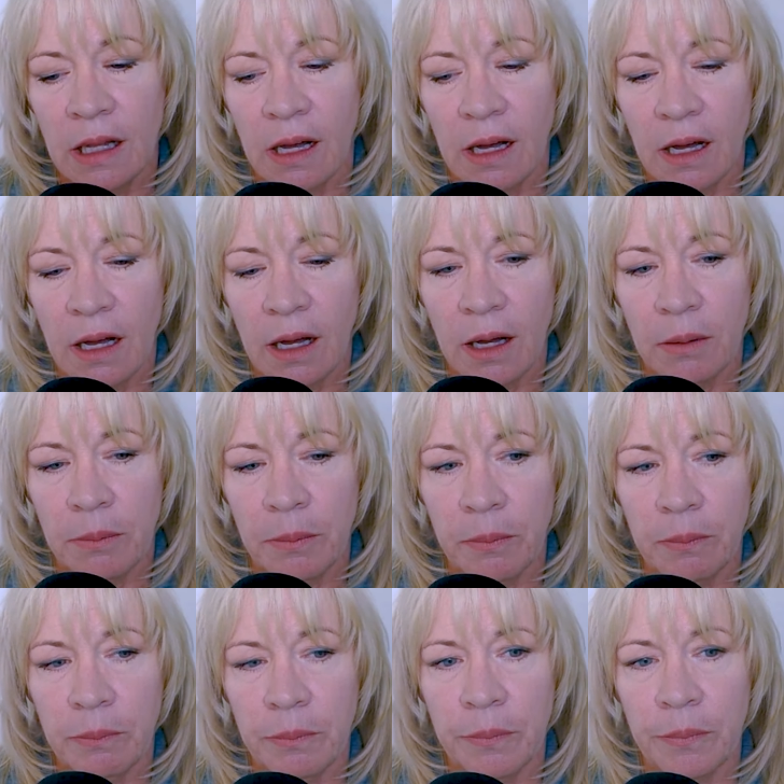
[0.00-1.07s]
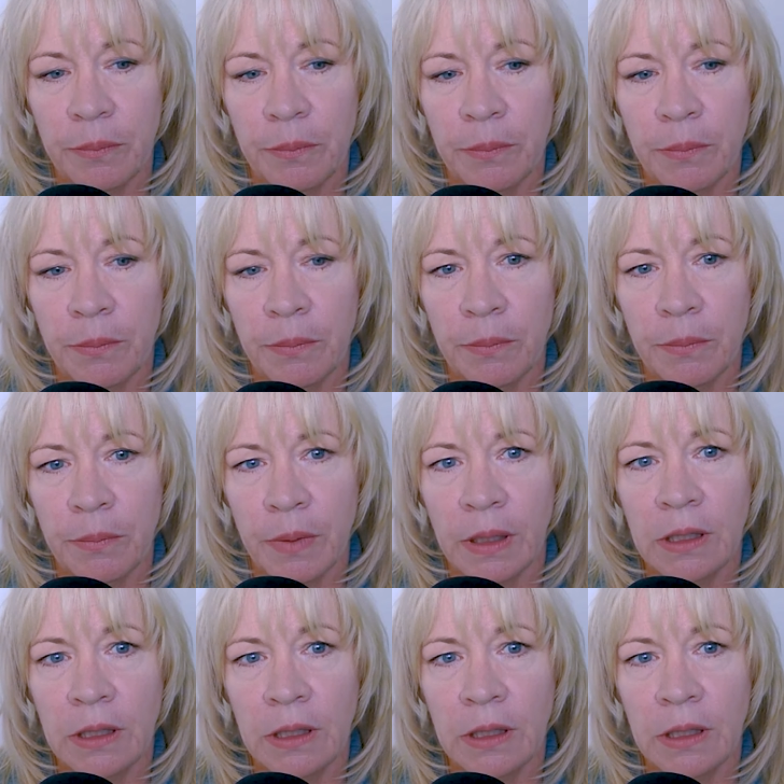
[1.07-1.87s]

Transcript: a